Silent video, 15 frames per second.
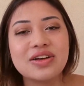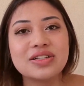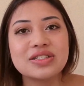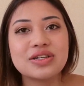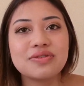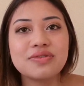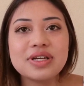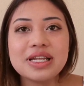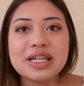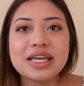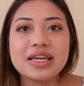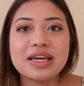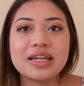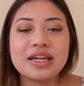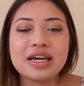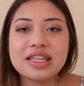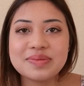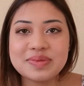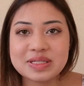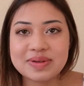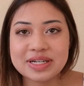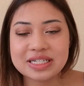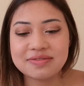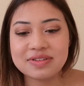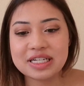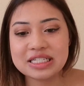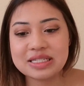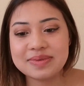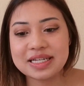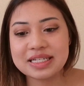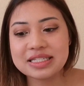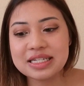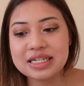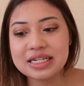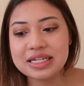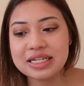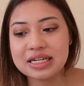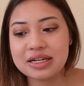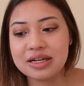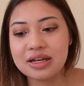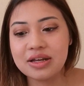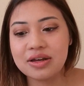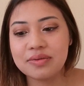So really another perspective needs to be considered here,